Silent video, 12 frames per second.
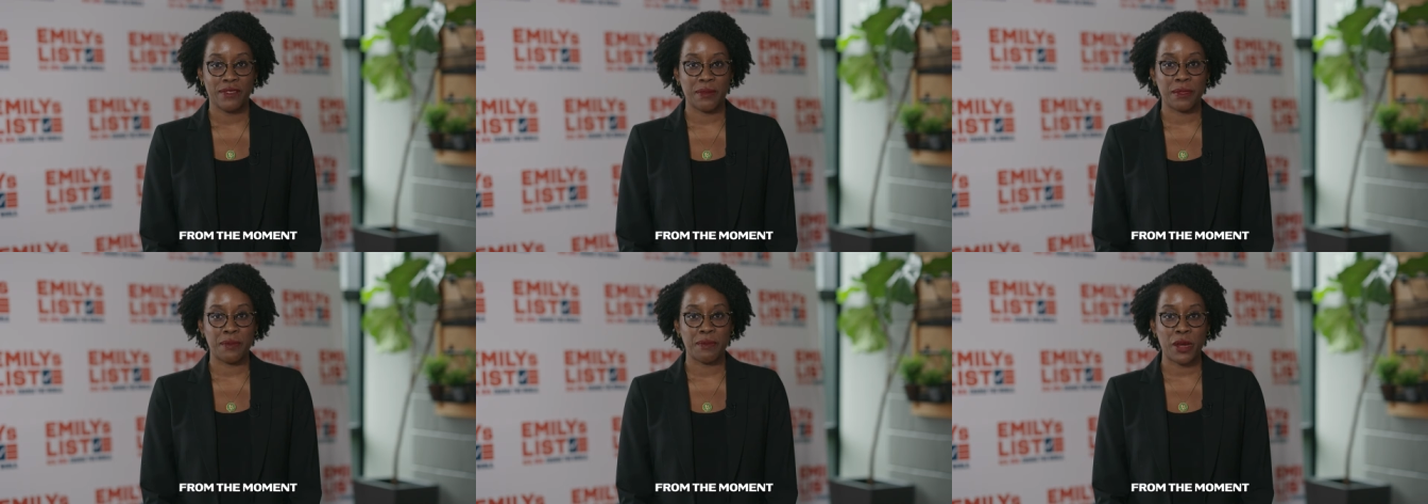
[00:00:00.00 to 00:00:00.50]

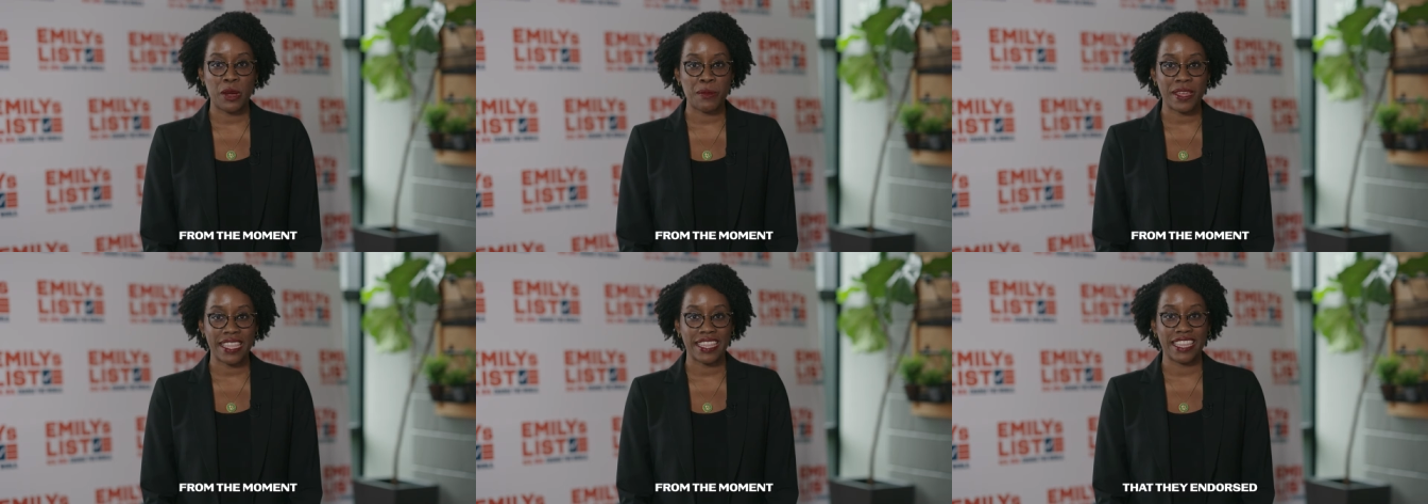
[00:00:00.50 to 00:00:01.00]
From the
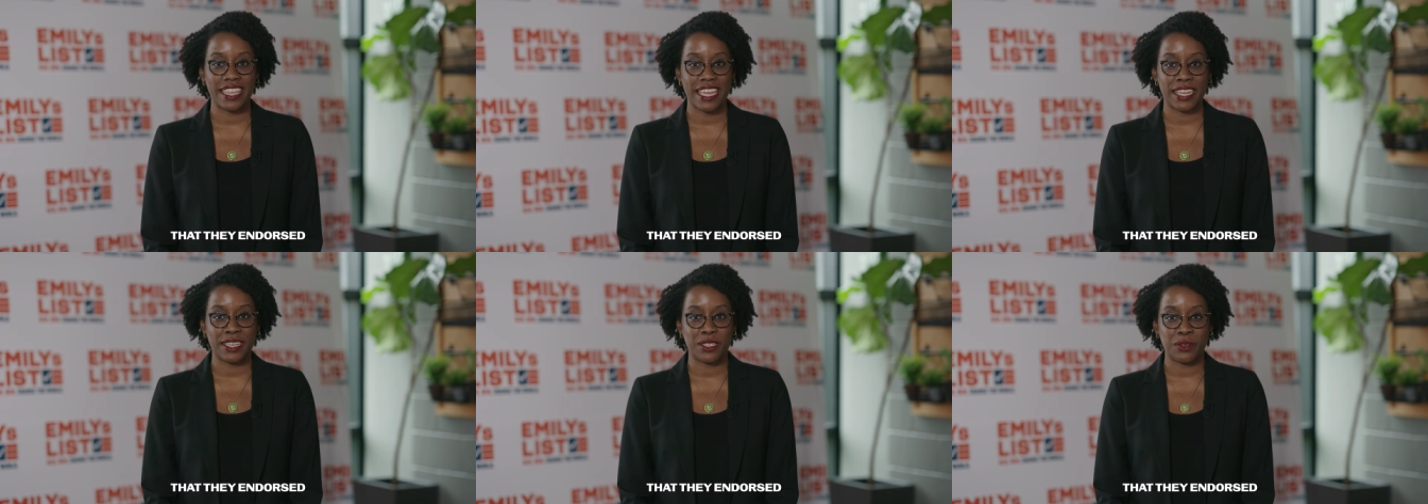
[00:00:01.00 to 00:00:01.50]
moment that
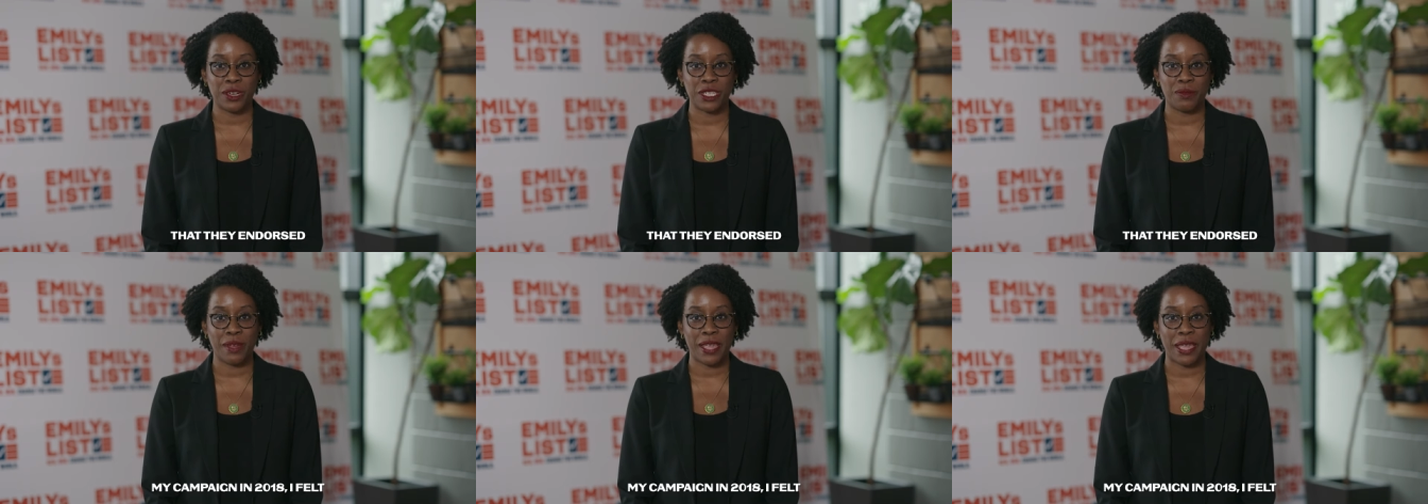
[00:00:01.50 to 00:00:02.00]
they
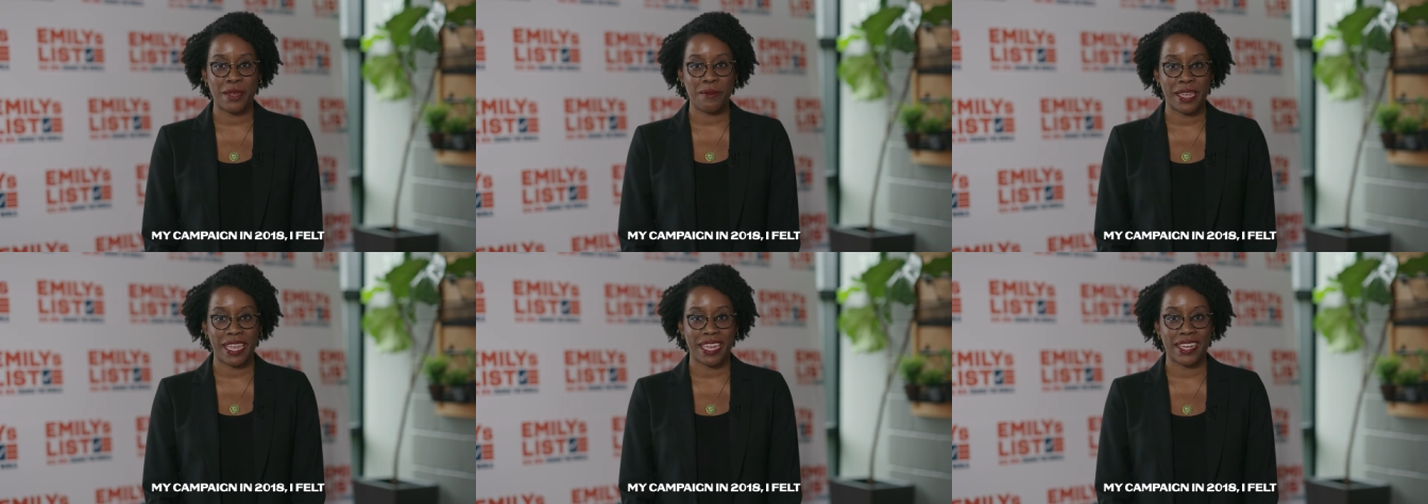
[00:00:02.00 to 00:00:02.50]
endorsed my
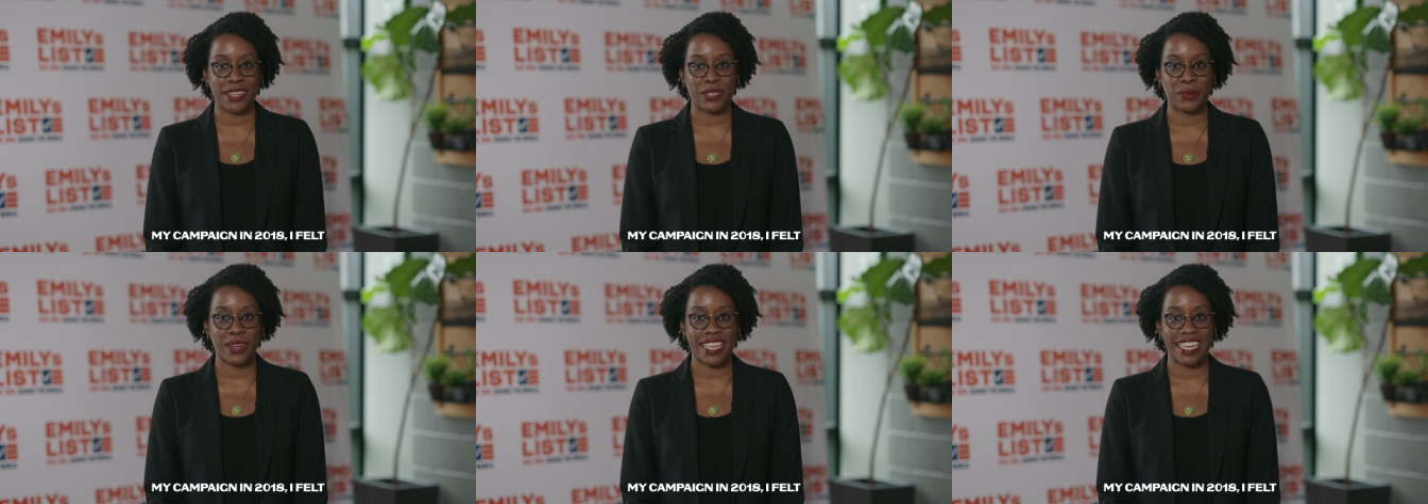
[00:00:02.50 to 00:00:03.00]
campaign in
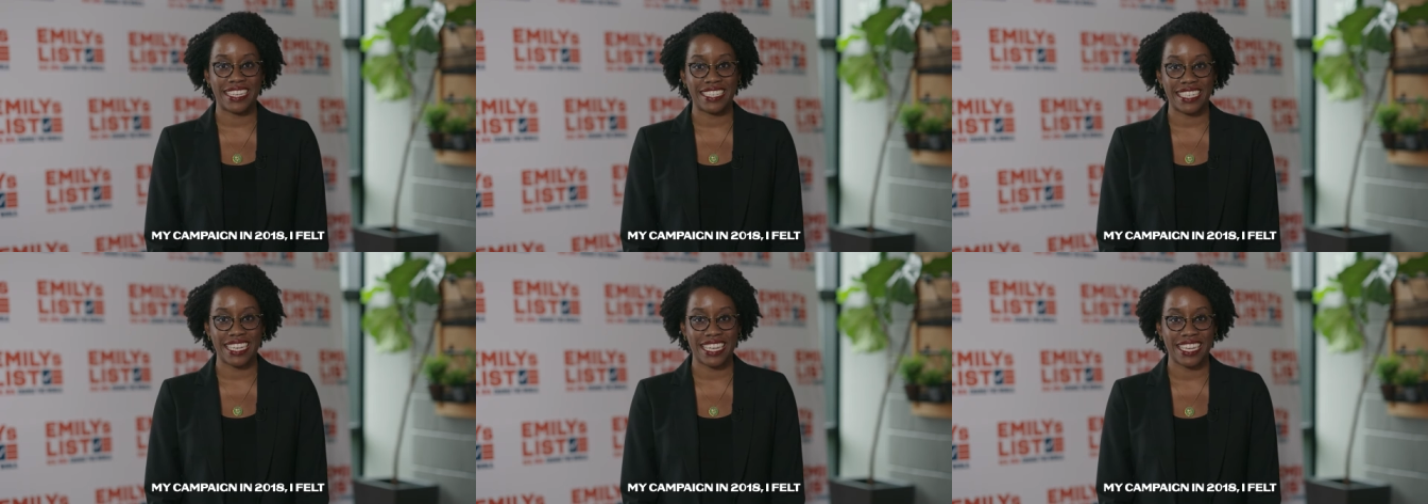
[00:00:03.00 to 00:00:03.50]

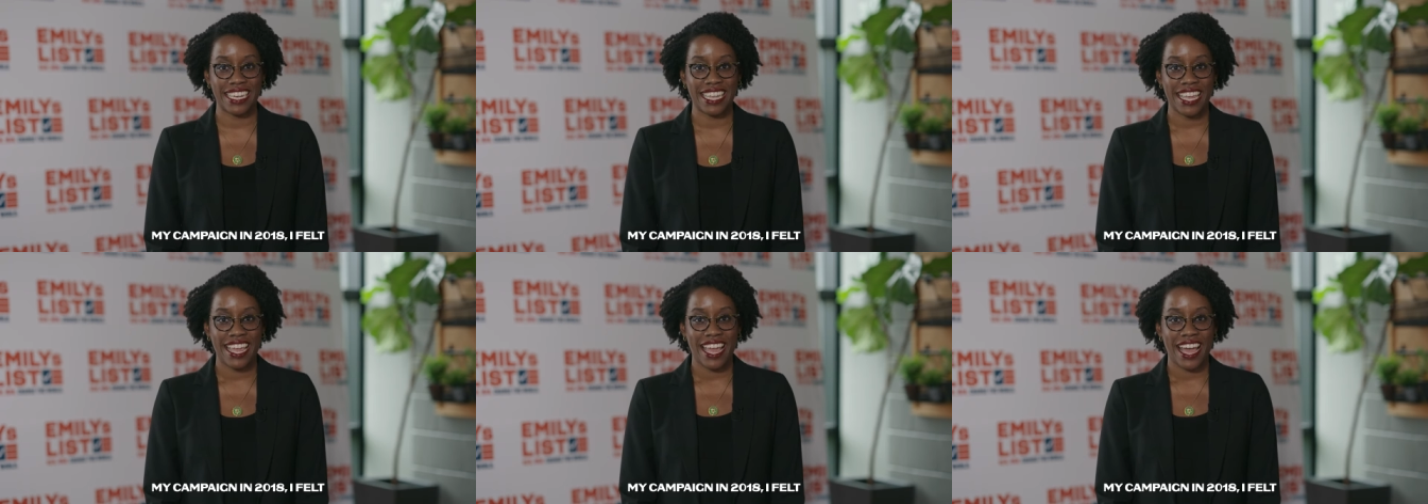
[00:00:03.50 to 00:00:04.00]
2018,
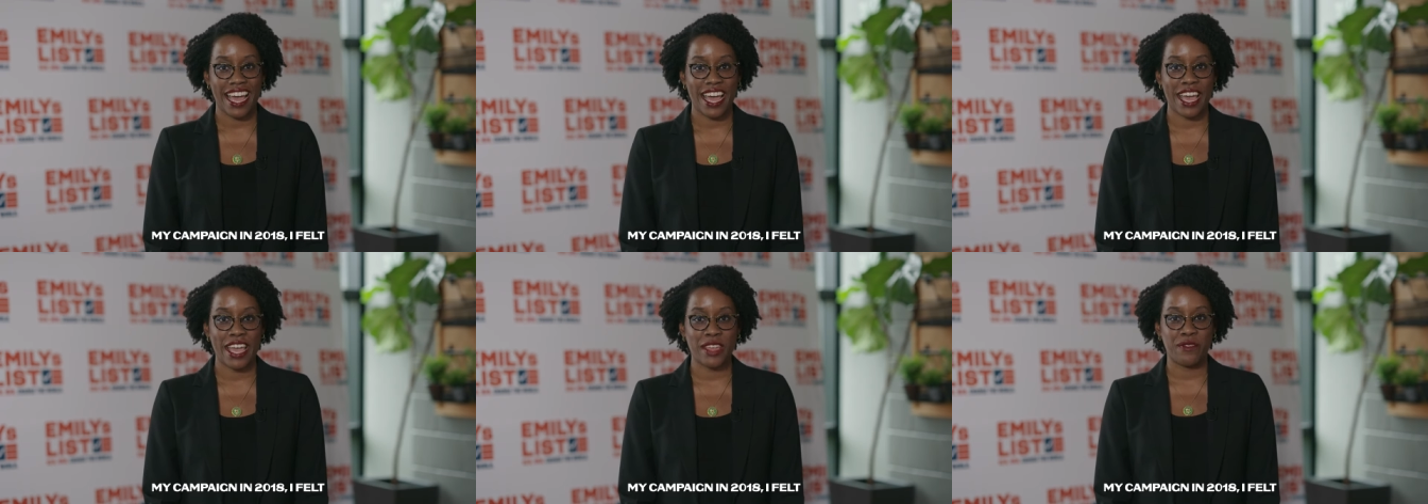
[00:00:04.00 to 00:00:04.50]

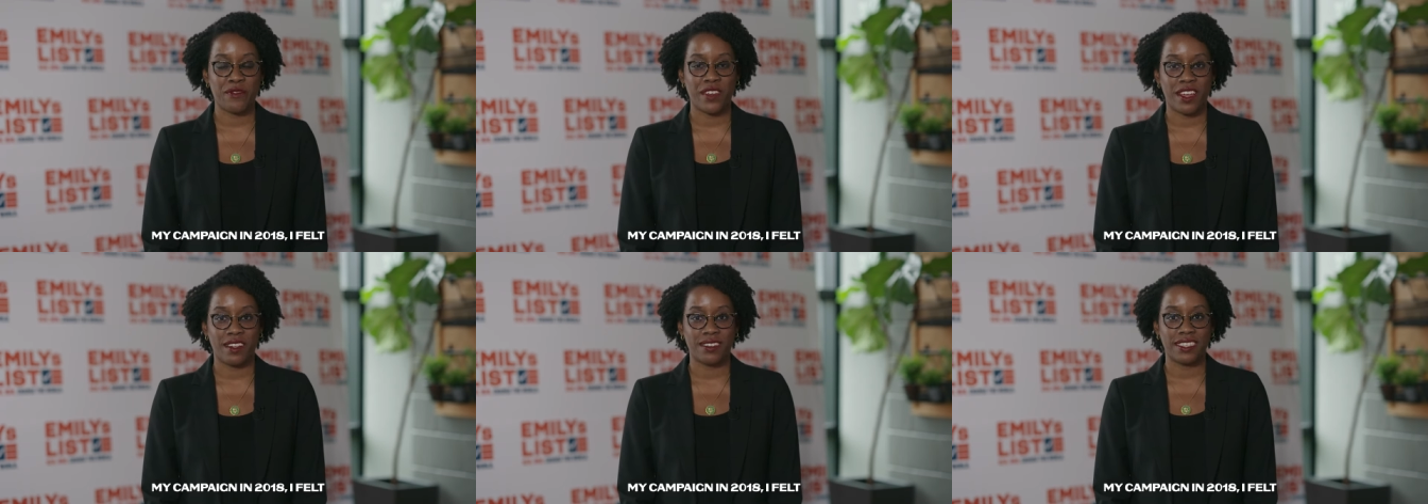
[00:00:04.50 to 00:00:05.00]
I
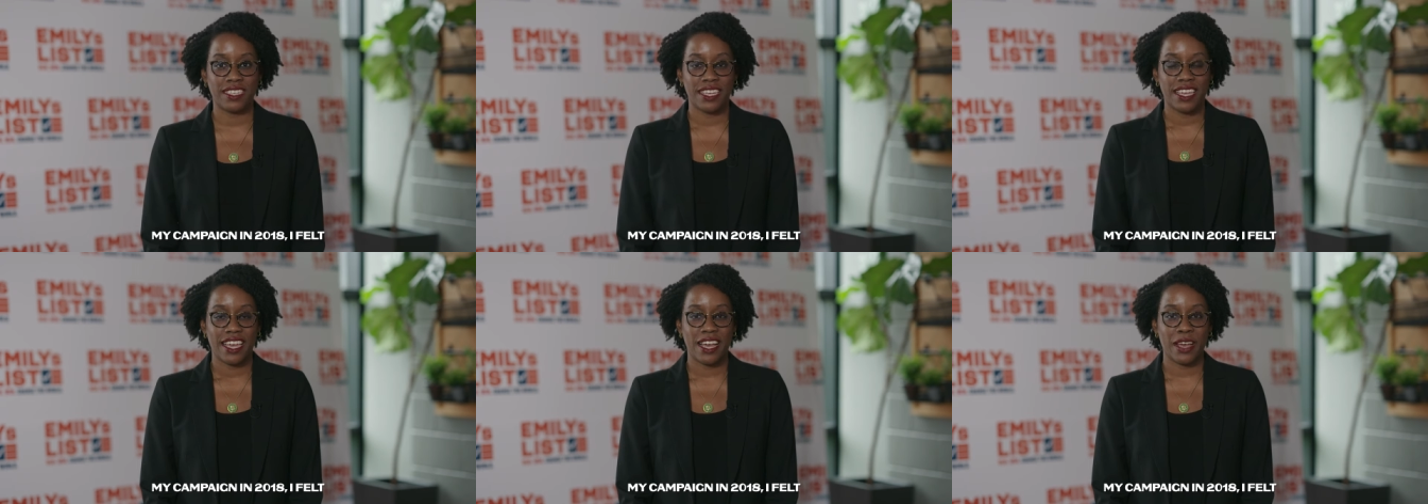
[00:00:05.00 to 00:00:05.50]
felt
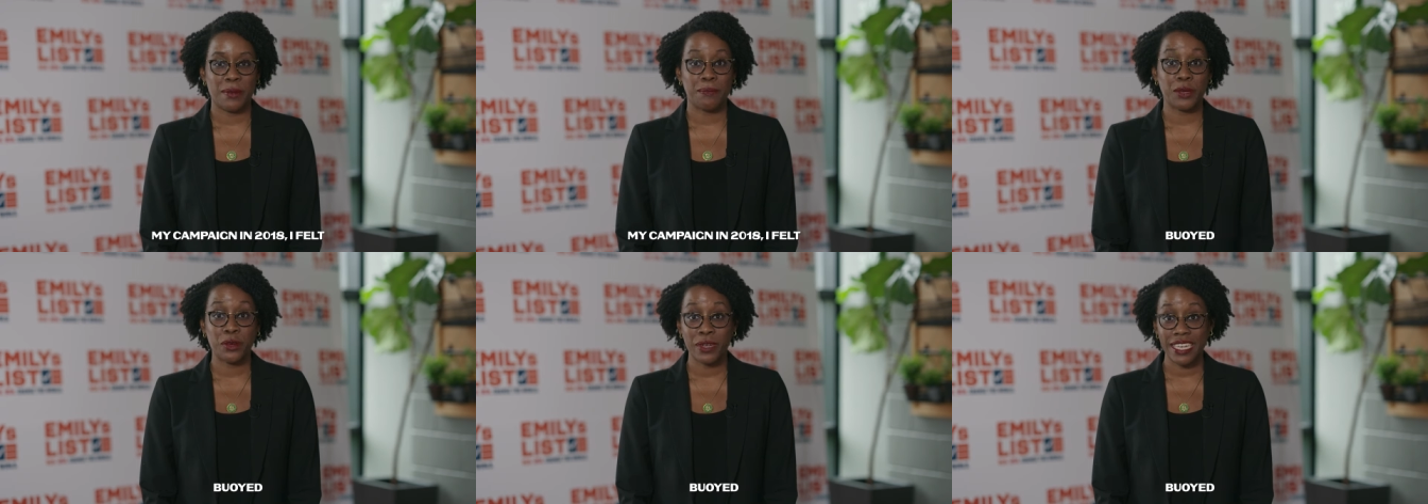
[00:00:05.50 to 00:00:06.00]
uh,
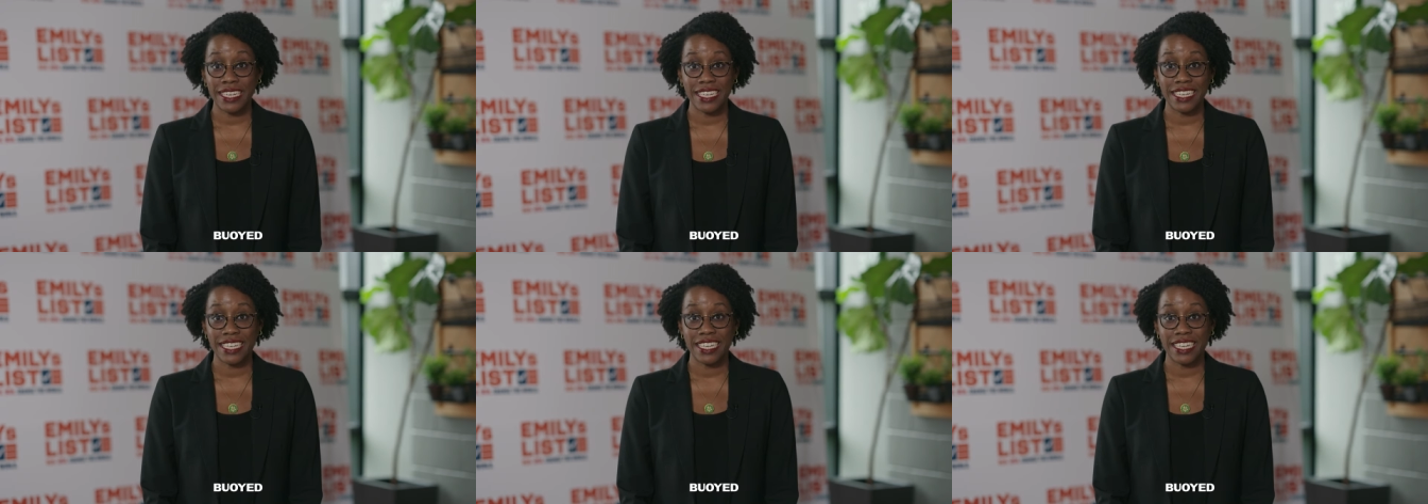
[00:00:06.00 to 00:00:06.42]
buoyed,